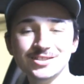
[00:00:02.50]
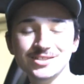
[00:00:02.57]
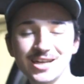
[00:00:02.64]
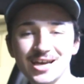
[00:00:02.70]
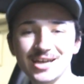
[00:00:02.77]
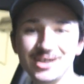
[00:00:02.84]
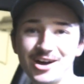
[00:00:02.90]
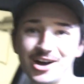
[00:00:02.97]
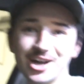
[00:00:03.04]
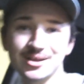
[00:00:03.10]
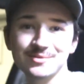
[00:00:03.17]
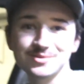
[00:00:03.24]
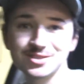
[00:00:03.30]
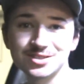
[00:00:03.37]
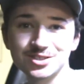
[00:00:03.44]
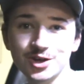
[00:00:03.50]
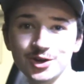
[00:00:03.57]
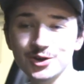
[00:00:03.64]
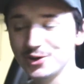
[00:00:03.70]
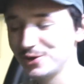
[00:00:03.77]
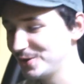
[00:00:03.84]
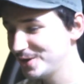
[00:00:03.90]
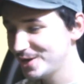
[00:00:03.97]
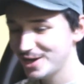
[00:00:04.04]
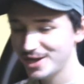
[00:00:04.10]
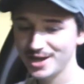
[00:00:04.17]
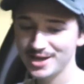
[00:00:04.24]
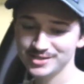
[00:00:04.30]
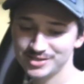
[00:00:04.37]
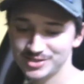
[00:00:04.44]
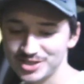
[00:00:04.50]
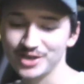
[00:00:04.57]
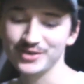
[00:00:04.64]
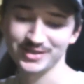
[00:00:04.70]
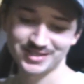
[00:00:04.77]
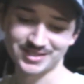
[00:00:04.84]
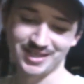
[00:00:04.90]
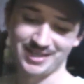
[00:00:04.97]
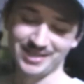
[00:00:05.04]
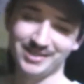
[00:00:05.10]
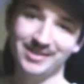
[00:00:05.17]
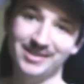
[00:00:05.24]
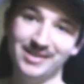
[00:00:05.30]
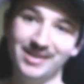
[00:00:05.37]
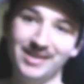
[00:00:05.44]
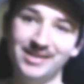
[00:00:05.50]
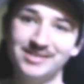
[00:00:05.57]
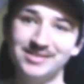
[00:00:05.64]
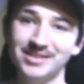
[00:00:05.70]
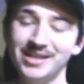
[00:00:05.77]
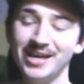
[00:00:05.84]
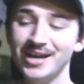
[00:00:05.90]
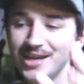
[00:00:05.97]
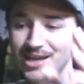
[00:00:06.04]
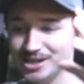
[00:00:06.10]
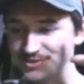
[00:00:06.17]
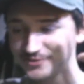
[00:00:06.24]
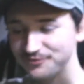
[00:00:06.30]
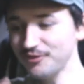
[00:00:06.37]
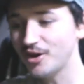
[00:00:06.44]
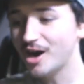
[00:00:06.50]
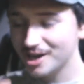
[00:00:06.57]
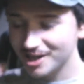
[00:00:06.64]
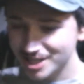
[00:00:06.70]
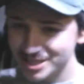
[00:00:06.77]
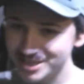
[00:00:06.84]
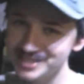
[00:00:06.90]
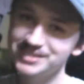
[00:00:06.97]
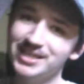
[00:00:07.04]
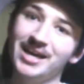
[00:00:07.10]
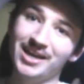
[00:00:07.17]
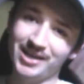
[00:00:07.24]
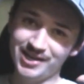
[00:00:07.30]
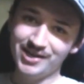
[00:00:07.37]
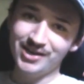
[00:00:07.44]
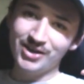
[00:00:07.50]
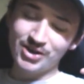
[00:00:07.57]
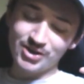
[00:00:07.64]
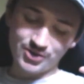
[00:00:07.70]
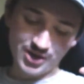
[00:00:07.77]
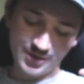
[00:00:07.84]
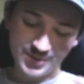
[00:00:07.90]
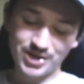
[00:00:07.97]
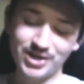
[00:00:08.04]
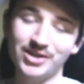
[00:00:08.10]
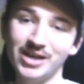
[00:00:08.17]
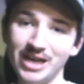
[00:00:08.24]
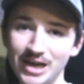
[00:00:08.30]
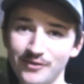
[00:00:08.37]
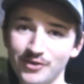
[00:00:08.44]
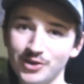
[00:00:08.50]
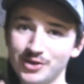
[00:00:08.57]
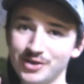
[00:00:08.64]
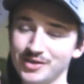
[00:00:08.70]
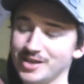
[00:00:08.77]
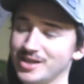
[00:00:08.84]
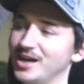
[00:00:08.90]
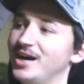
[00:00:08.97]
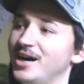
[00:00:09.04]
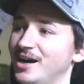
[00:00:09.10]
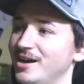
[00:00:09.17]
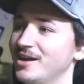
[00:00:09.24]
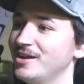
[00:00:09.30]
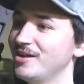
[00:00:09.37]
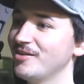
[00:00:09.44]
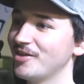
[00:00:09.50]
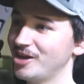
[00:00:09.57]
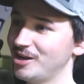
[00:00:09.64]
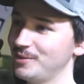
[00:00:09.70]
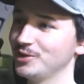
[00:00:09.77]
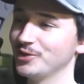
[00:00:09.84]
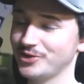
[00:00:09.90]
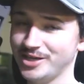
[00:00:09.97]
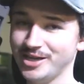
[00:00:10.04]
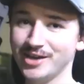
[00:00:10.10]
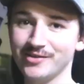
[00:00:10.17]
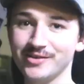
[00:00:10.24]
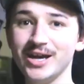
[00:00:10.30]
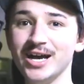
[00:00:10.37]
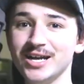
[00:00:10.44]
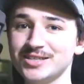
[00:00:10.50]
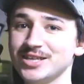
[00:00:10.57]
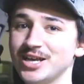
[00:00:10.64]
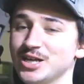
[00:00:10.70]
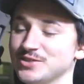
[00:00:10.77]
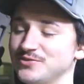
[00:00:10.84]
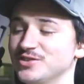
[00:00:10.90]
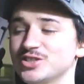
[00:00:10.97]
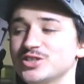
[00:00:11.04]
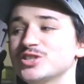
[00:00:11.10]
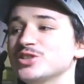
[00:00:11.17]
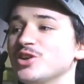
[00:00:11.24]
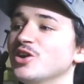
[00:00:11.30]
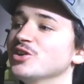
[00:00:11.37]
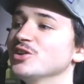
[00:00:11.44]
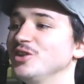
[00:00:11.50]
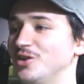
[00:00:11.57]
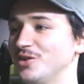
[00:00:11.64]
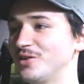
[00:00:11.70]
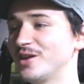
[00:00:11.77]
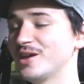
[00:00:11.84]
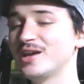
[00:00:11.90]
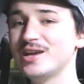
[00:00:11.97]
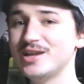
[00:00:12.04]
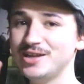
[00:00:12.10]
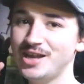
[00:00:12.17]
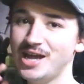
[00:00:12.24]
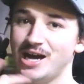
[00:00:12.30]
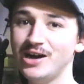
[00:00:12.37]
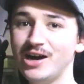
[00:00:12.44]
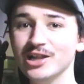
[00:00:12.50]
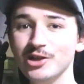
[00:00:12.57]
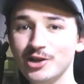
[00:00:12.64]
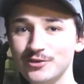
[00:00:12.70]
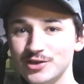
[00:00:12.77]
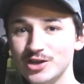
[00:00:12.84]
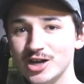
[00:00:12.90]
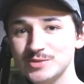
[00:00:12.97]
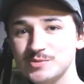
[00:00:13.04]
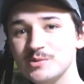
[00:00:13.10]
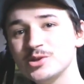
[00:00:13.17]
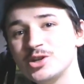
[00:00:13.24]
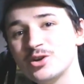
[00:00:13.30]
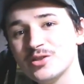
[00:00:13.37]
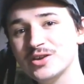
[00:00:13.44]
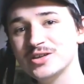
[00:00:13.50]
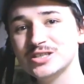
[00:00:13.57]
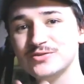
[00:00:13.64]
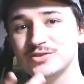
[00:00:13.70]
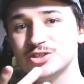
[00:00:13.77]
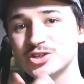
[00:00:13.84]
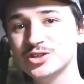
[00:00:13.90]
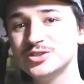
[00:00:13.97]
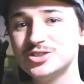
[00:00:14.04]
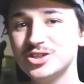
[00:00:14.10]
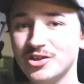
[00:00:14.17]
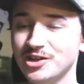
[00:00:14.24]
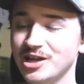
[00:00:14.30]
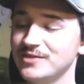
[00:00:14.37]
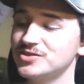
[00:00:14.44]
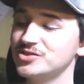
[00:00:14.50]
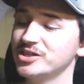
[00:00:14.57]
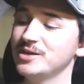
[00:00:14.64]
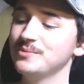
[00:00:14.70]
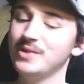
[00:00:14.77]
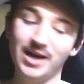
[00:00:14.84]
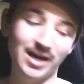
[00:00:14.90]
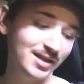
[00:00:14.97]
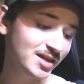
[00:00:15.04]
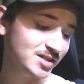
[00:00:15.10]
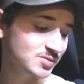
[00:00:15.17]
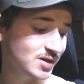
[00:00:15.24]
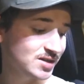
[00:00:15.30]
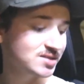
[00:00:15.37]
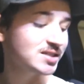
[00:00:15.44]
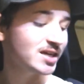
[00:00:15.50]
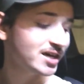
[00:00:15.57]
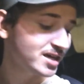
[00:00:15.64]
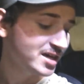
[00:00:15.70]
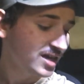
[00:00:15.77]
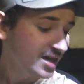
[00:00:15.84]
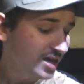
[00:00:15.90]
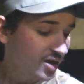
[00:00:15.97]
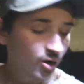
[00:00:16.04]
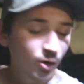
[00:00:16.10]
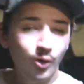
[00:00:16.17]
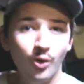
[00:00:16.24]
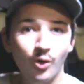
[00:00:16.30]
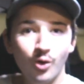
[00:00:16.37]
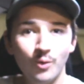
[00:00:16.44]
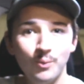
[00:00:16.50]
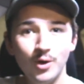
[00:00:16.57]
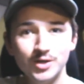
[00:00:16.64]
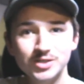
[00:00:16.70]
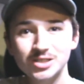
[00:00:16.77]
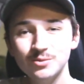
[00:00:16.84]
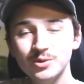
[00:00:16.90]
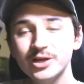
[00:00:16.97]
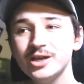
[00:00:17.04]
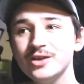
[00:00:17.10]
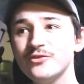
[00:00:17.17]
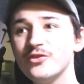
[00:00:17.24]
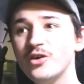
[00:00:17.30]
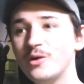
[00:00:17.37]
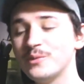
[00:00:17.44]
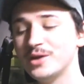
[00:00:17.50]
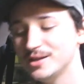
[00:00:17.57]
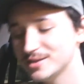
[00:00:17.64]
Today, I am so excited. Today is finally the day where I'm gonna go have a look at the car that I've been looking at on car sales for so long. Now, a lot of you guys probably know what it is if you tuned into the live stream last Wednesday, or possibly from